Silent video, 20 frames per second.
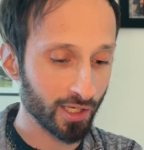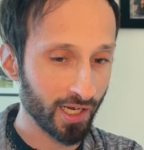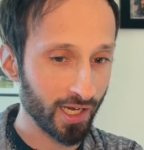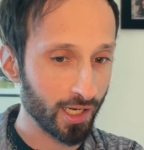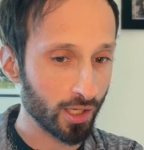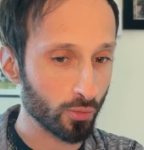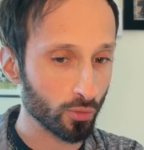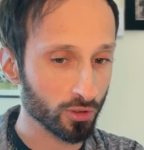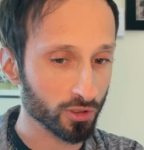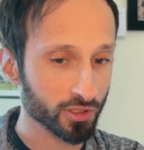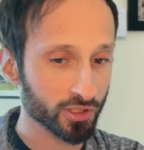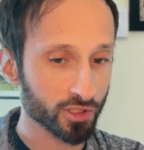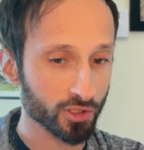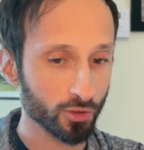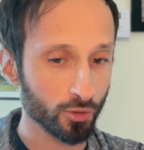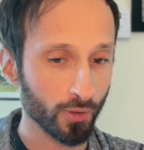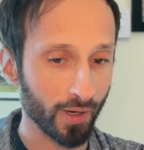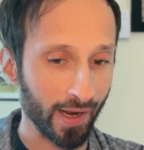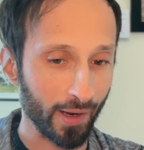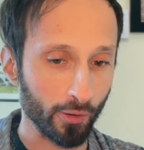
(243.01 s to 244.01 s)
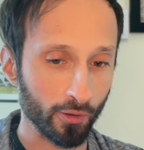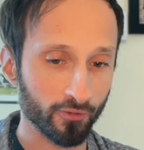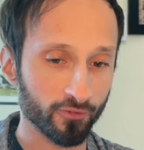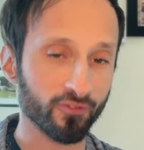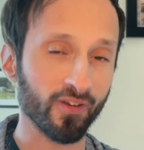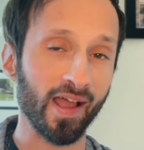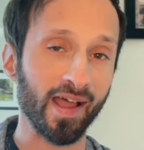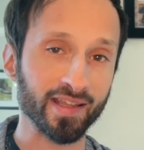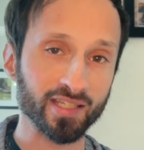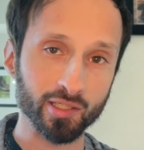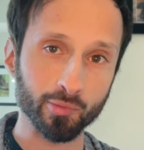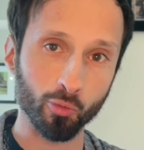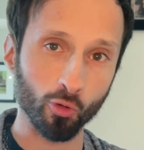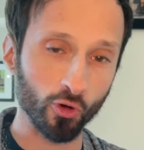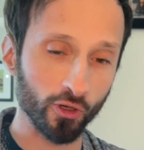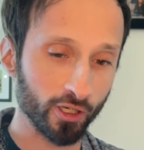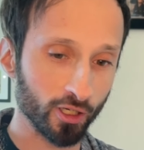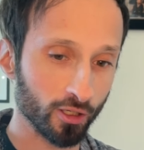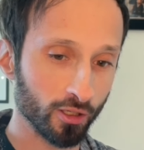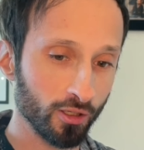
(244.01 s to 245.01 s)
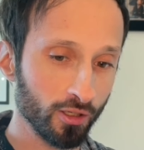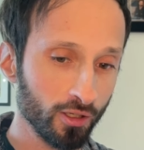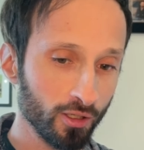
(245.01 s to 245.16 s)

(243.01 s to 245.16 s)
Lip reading: equal to our fast pointer.